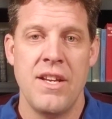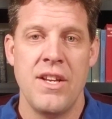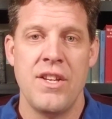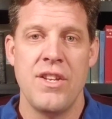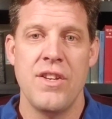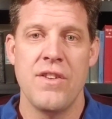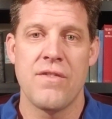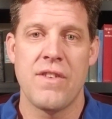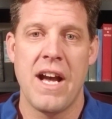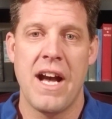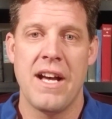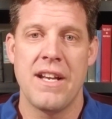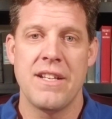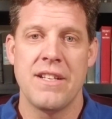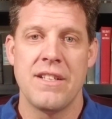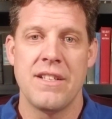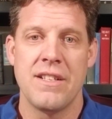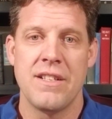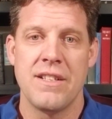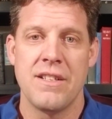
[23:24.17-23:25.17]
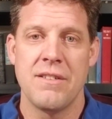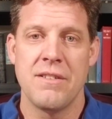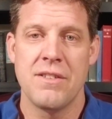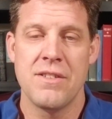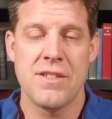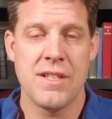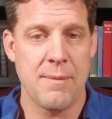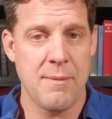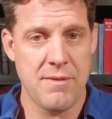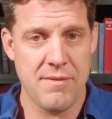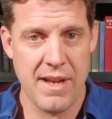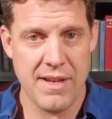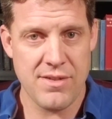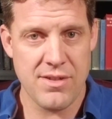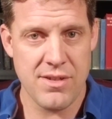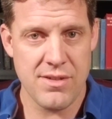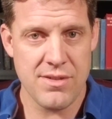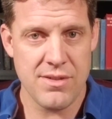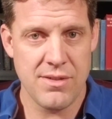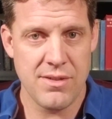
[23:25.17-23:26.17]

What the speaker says: You've got some investors